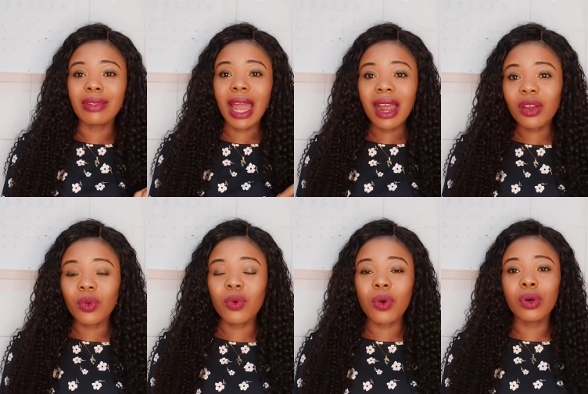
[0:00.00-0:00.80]
dark
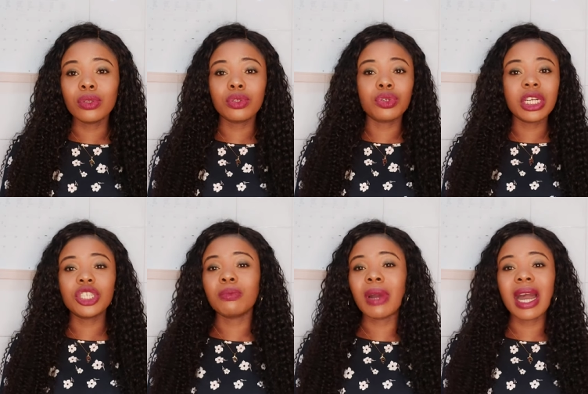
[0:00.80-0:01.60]
knuckles,
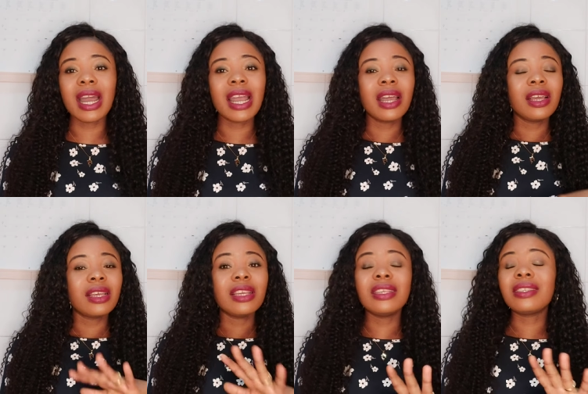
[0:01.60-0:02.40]
stretch marks.
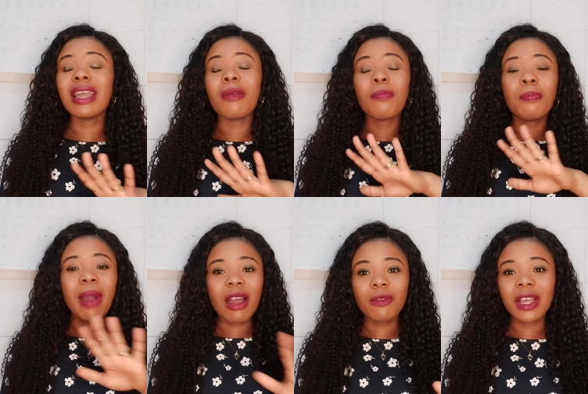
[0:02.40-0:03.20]
It's a
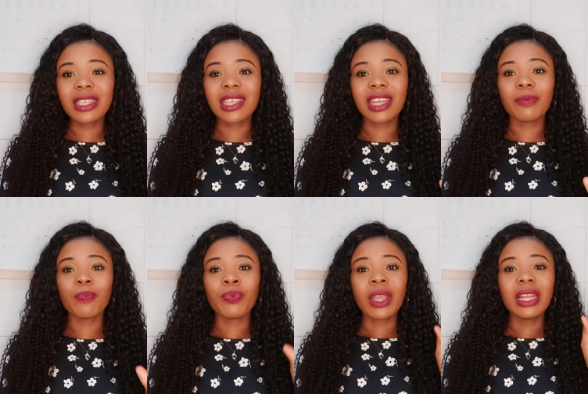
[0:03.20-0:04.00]
perfect skin.